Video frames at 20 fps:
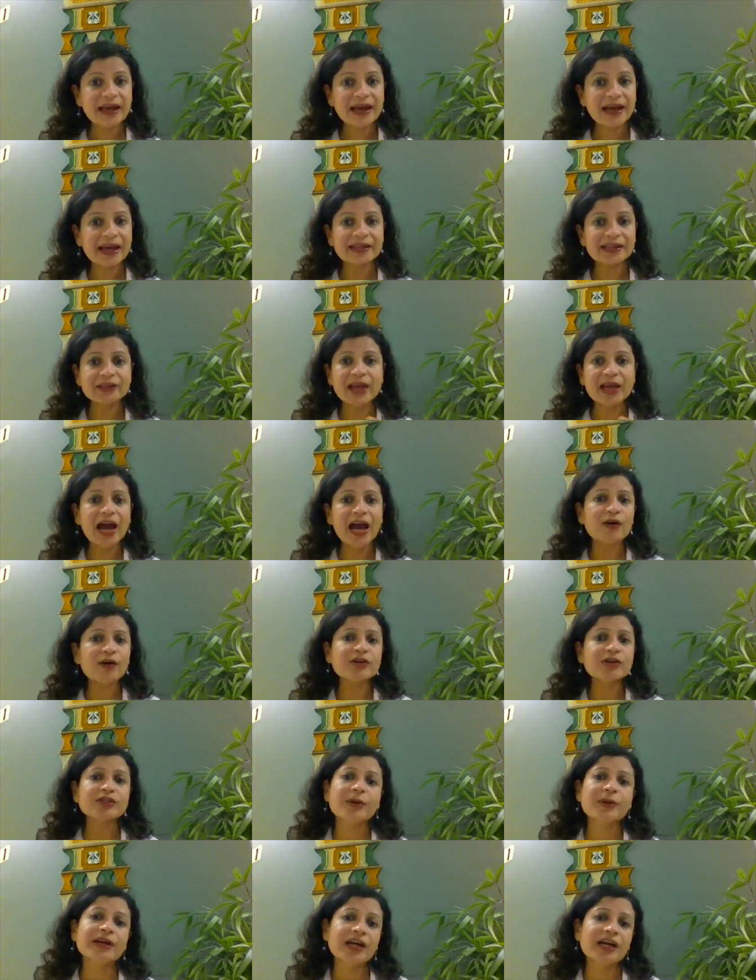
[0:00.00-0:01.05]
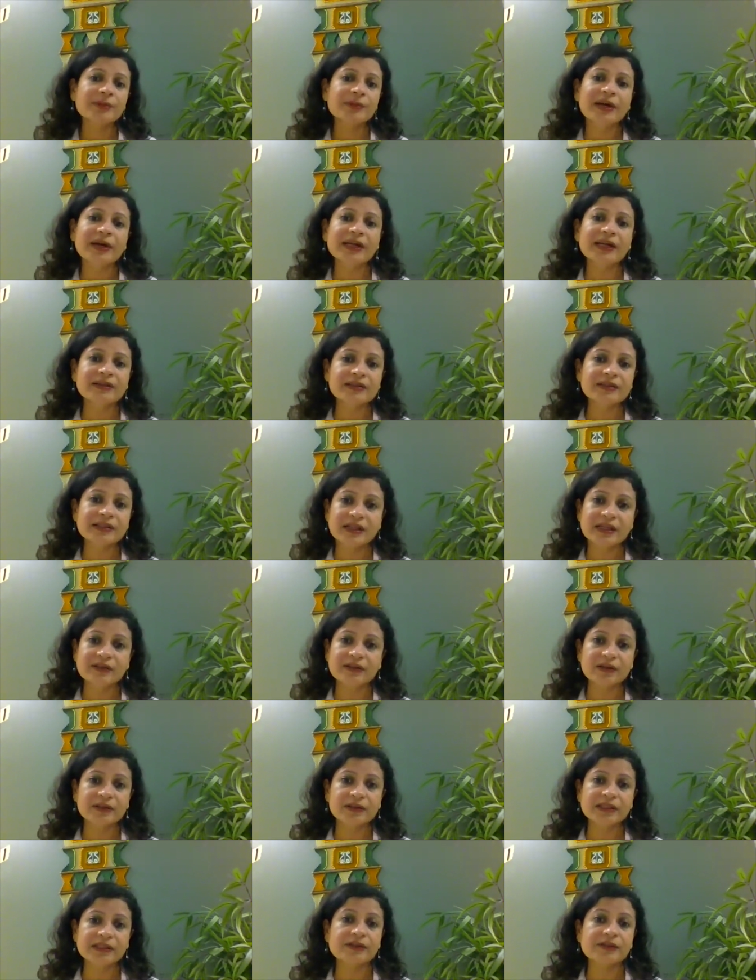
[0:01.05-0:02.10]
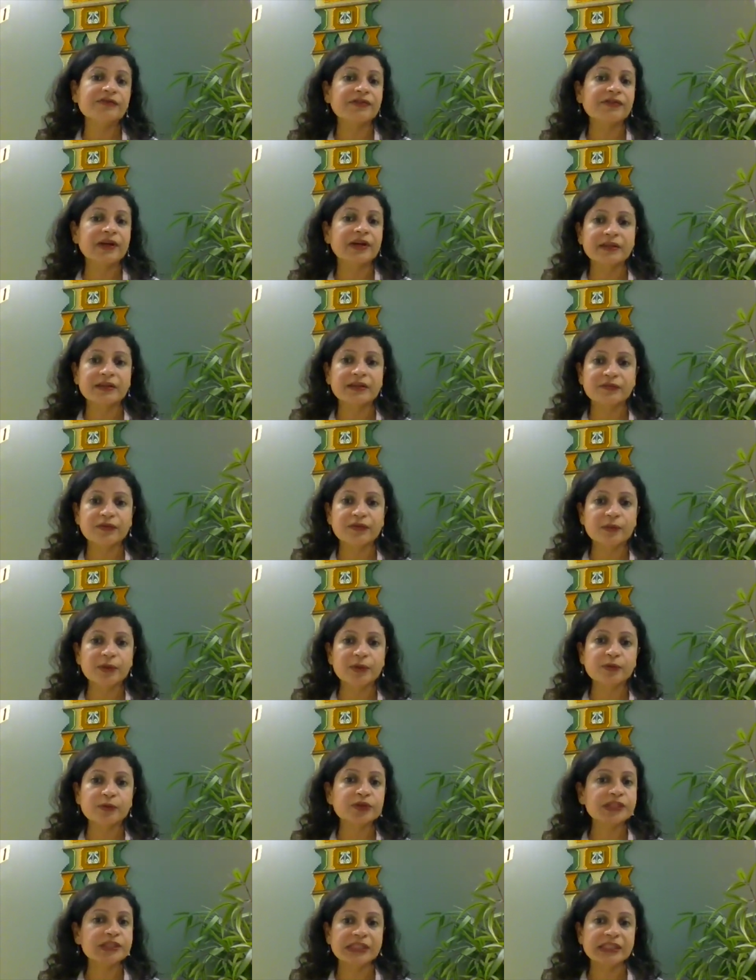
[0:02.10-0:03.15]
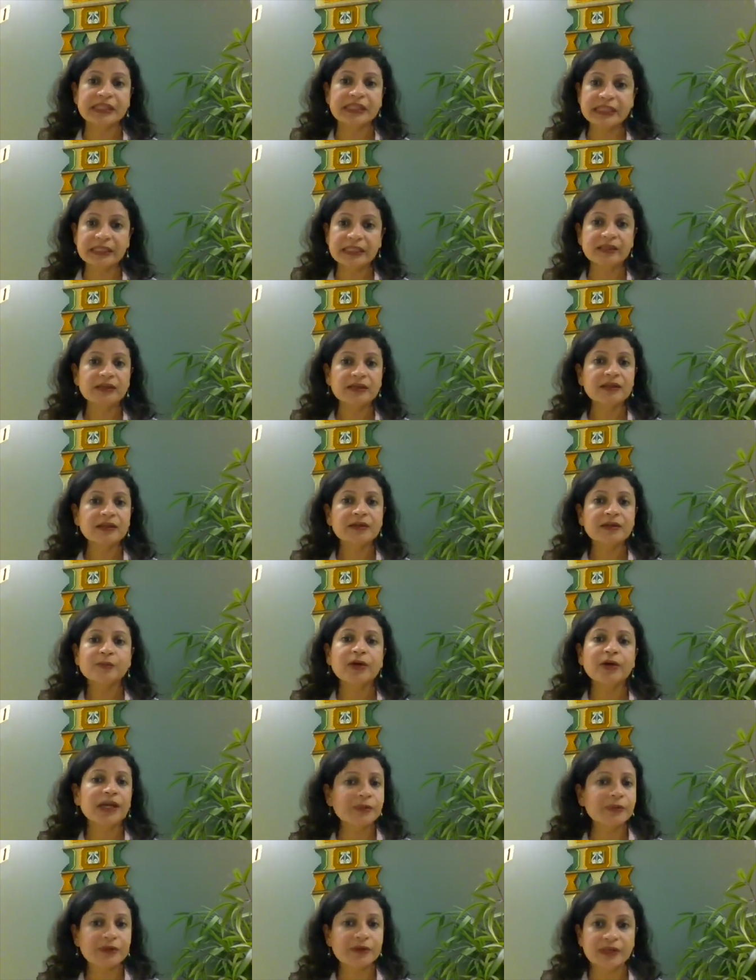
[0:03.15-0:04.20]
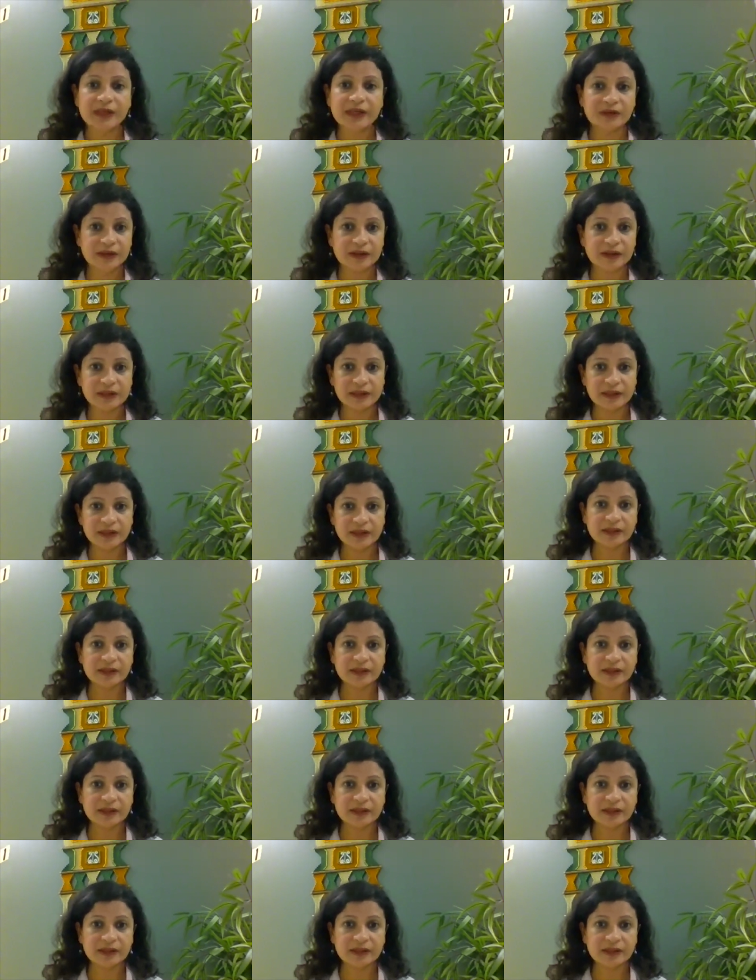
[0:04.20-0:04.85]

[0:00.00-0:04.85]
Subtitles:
And how is Barnard Medical Center different from a routine primary care clinic?